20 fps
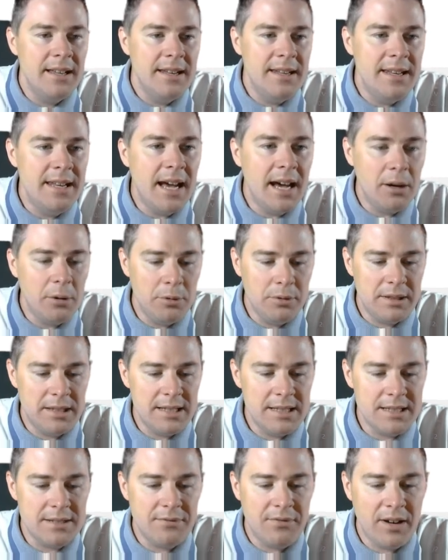Now
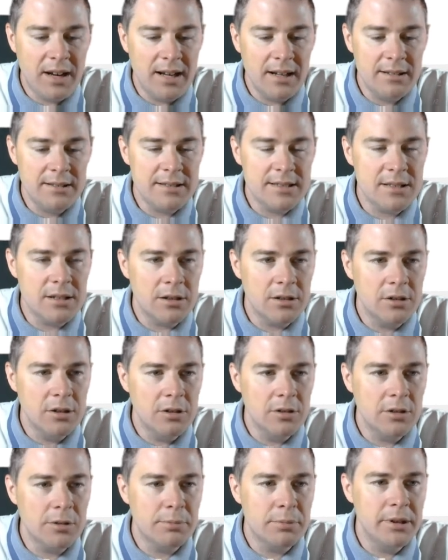this file start
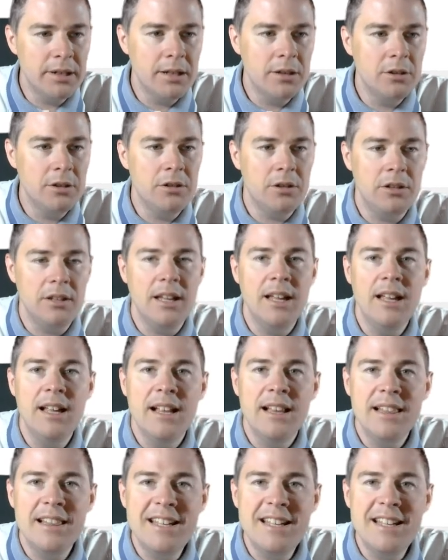to look pretty good.